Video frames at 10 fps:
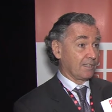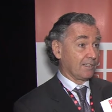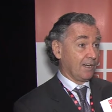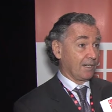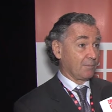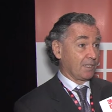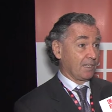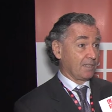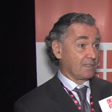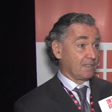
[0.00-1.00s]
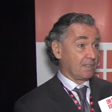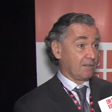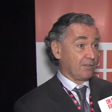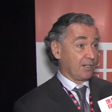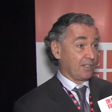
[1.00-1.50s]
economy is in a
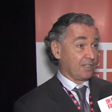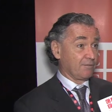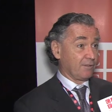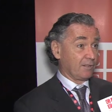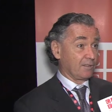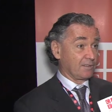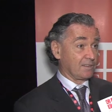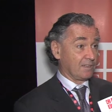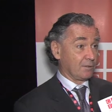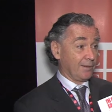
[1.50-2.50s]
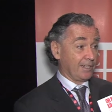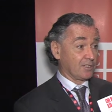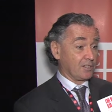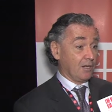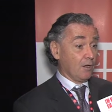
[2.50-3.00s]
very difficult
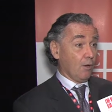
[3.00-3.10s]
situation.